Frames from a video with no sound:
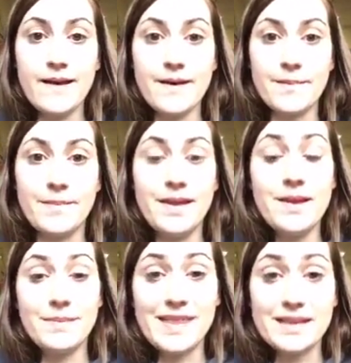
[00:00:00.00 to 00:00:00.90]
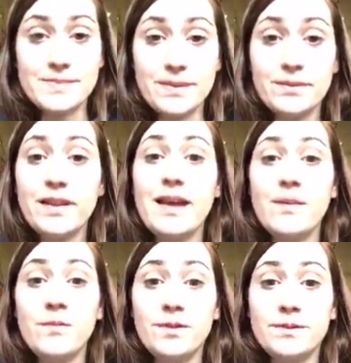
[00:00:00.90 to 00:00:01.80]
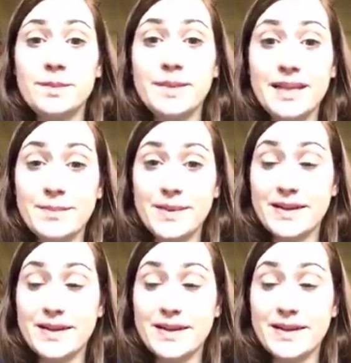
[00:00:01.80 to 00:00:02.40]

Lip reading: But that's been really helpful for me,